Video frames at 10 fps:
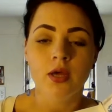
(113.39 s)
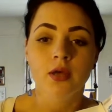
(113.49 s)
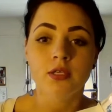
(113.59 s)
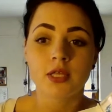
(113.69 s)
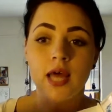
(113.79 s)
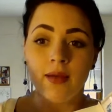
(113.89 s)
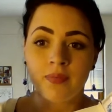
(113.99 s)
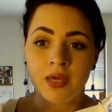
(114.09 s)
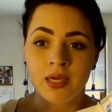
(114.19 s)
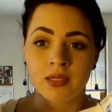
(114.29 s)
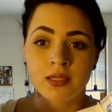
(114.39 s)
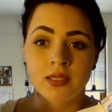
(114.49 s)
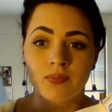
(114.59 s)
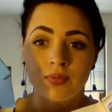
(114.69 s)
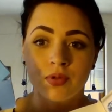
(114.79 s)
So that means
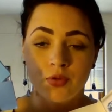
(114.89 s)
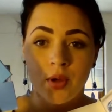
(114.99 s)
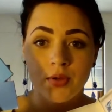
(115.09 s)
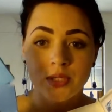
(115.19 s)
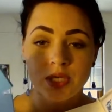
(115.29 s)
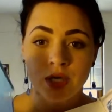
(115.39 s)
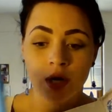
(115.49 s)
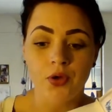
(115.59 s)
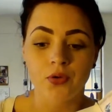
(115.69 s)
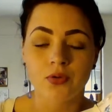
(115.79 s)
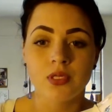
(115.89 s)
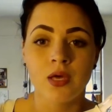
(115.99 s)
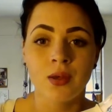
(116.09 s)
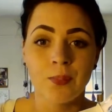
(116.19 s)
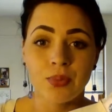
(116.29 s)
blue Post-it notes,
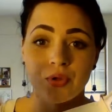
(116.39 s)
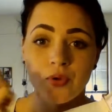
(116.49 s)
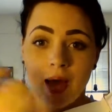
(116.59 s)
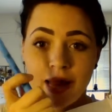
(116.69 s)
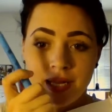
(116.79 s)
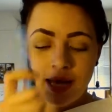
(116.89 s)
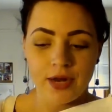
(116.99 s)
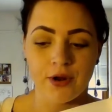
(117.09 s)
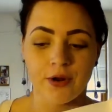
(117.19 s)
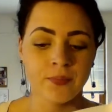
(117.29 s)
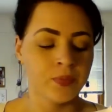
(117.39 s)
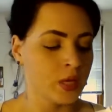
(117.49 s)
blue highlighter.